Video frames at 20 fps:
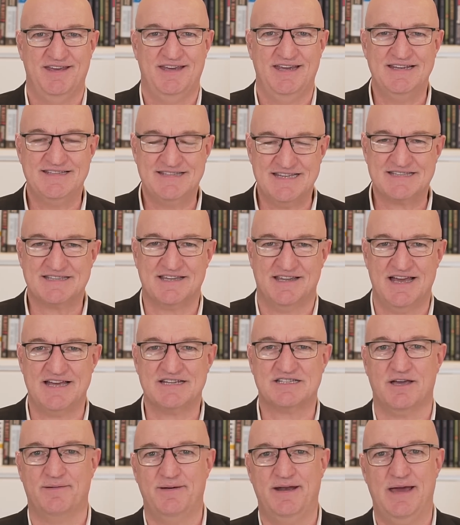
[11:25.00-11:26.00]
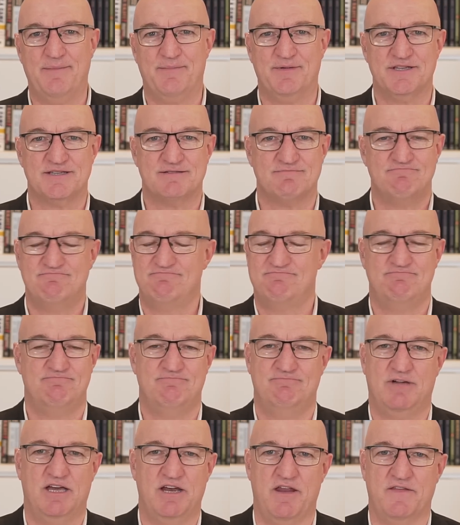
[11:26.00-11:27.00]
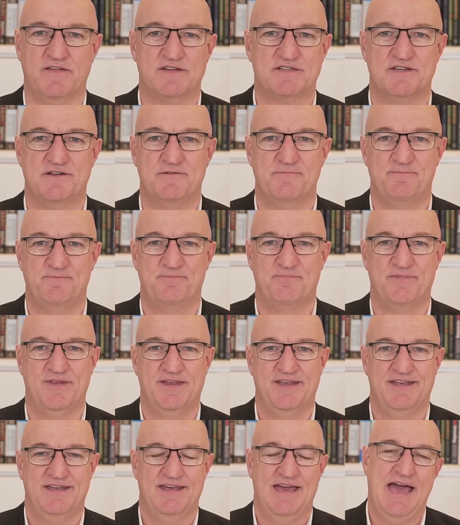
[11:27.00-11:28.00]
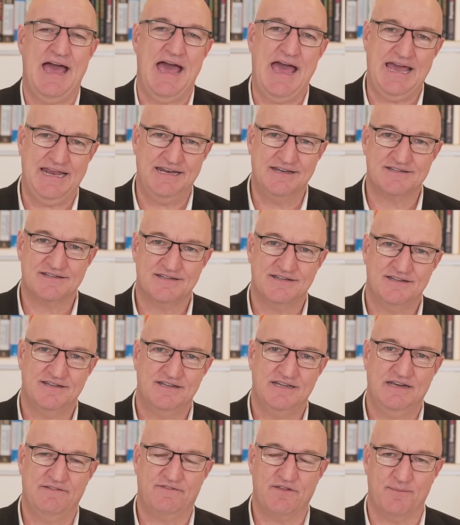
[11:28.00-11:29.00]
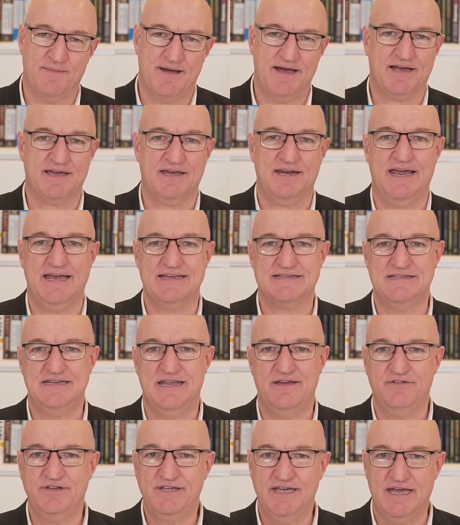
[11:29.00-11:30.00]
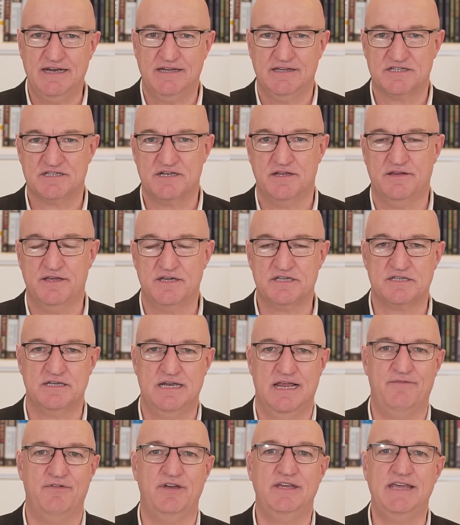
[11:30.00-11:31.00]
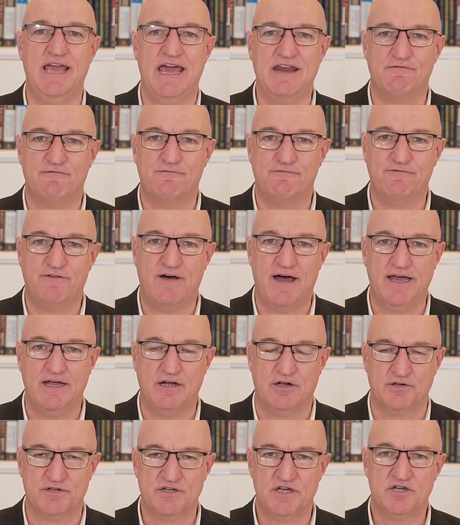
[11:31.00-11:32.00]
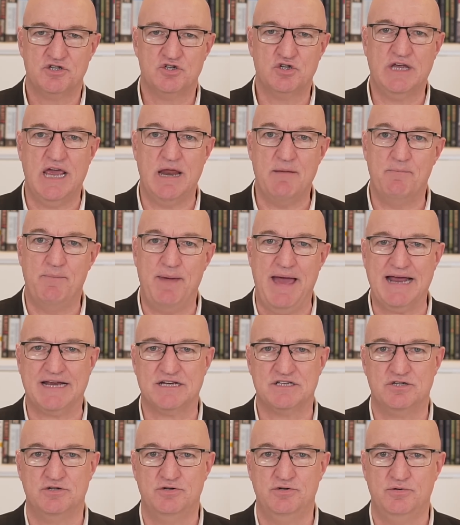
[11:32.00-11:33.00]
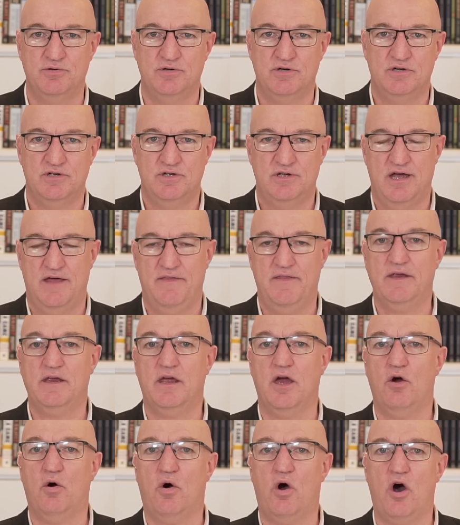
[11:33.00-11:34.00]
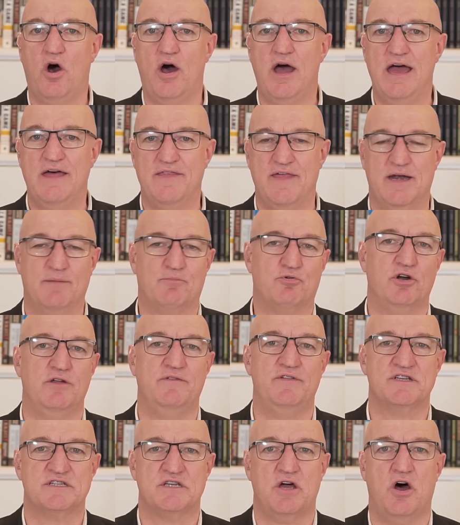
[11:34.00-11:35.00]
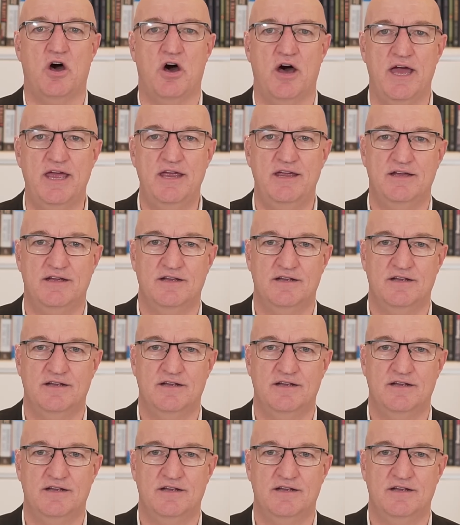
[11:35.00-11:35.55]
Is this the last time it happens? I don't think so. And if the market has never yet, listen to this, never yet failed to get back to and then go higher than a previous high,